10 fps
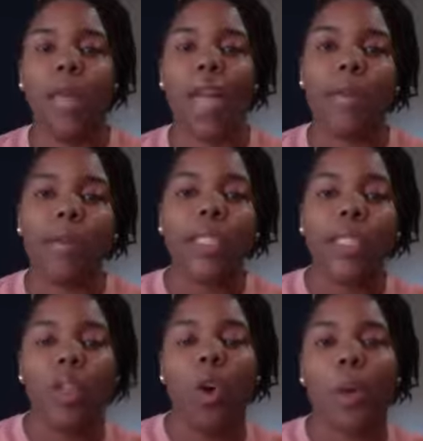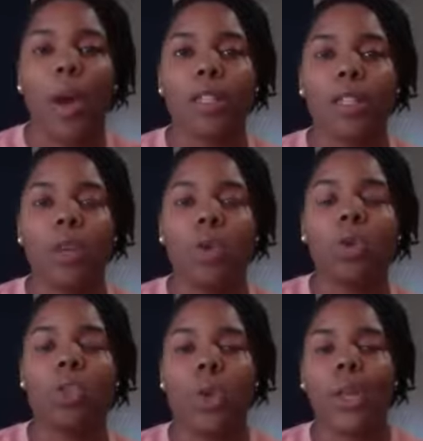Every single person
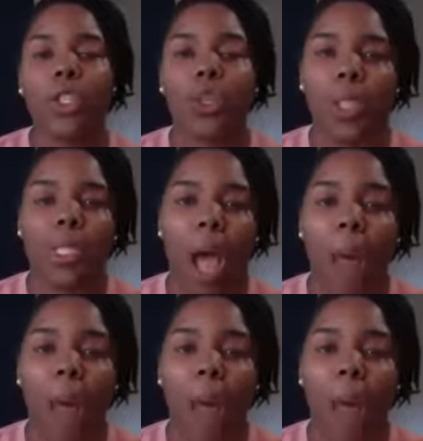who joins you in this